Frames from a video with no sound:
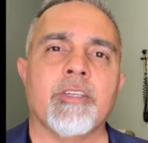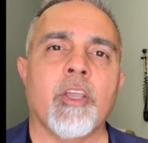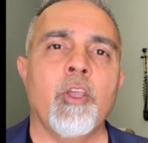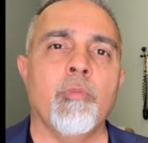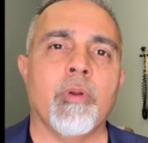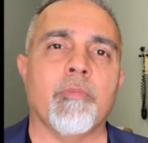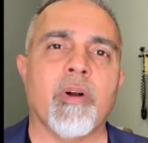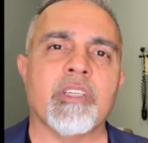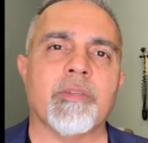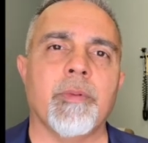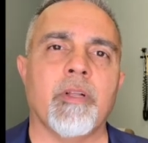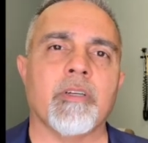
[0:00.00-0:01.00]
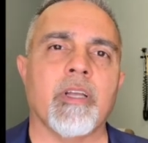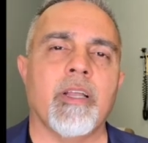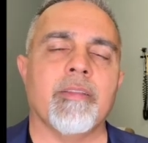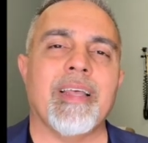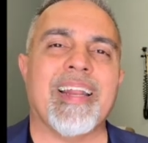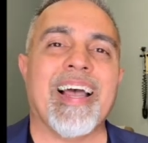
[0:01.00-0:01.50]
to human breast milk
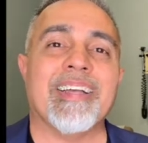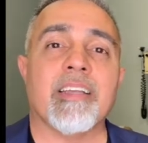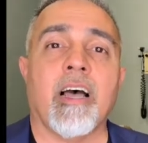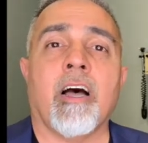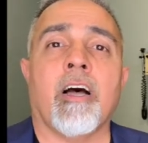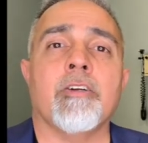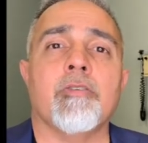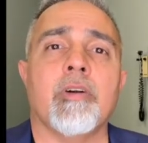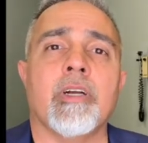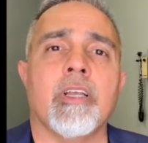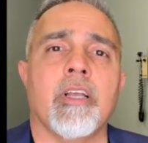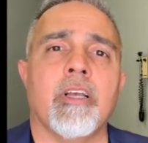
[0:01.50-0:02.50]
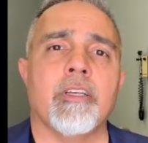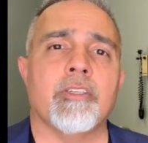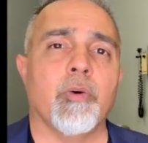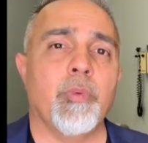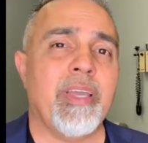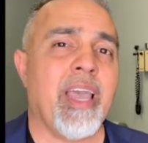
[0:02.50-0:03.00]
that has 100. So
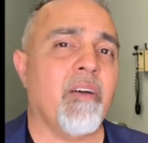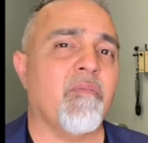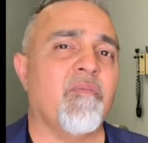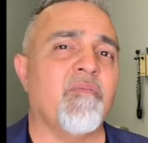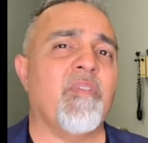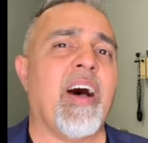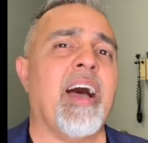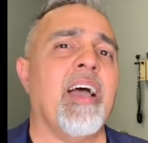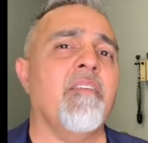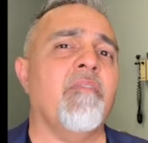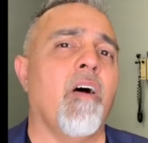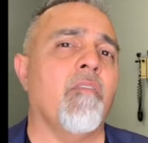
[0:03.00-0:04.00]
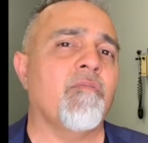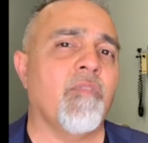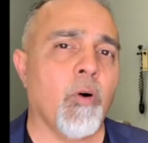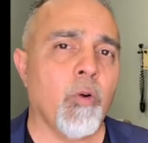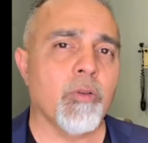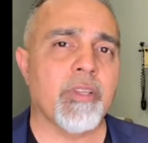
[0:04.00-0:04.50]
we have
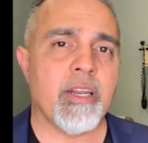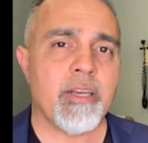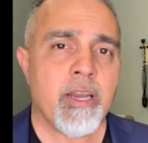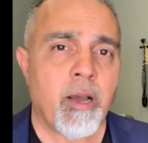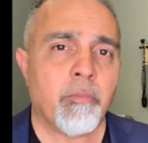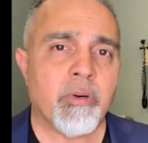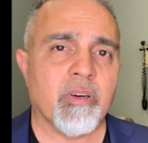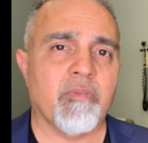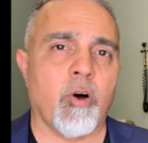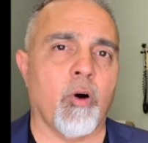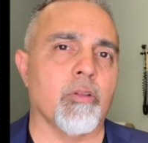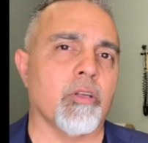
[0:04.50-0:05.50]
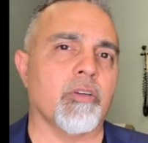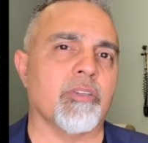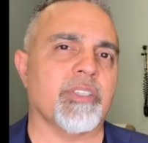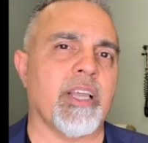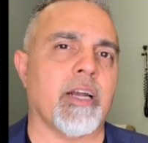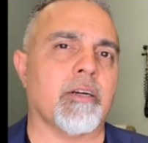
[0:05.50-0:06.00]
5-fold the number of
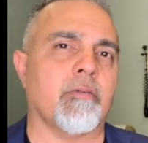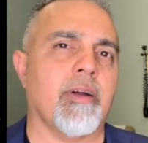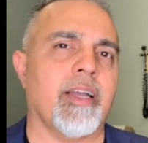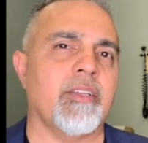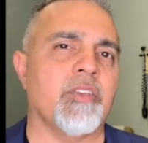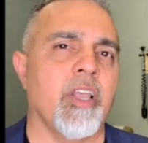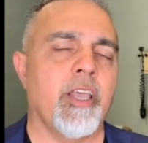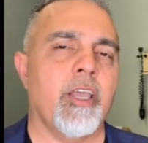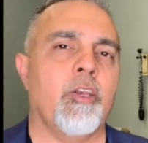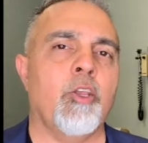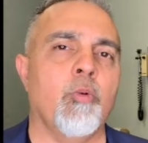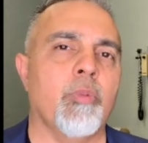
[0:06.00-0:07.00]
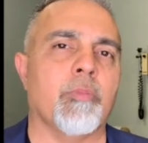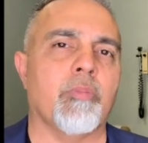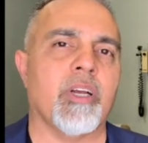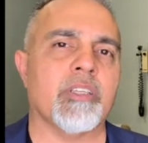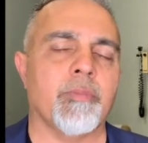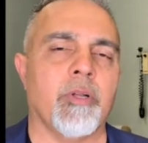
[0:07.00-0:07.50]
oligosaccharides in human
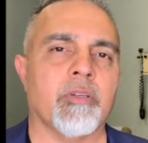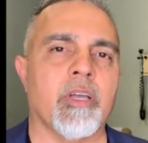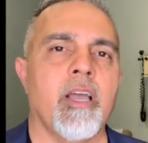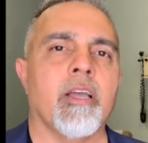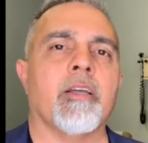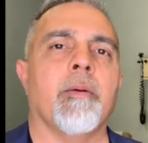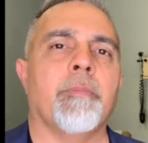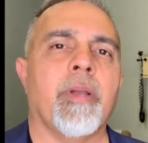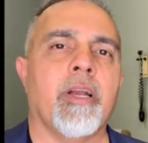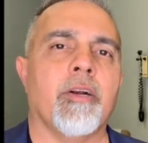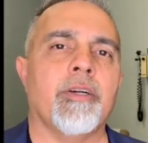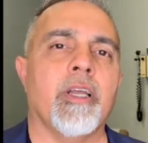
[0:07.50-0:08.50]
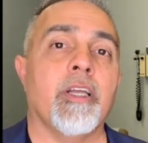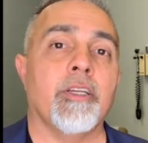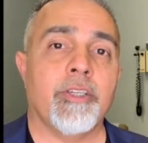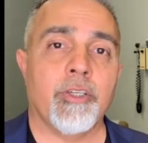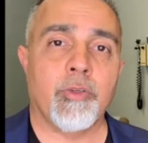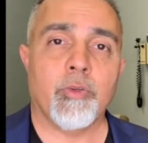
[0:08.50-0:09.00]
breast milk compared
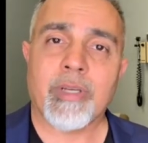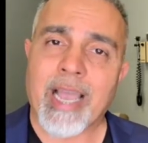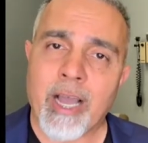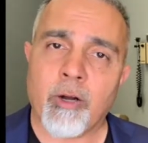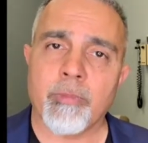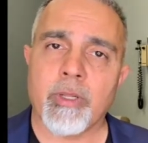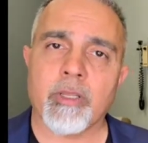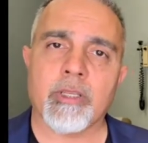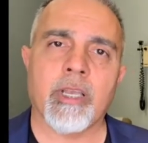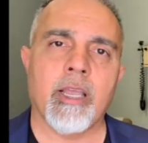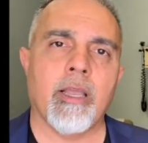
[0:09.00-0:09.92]
to cow milk.